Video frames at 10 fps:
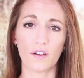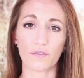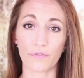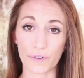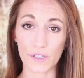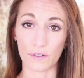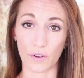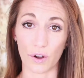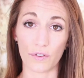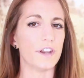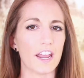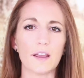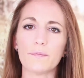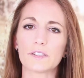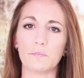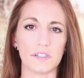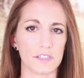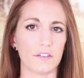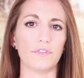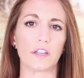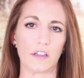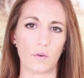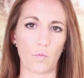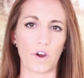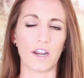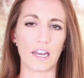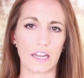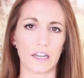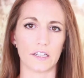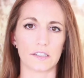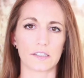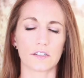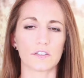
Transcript: First of all, name specifically what it is.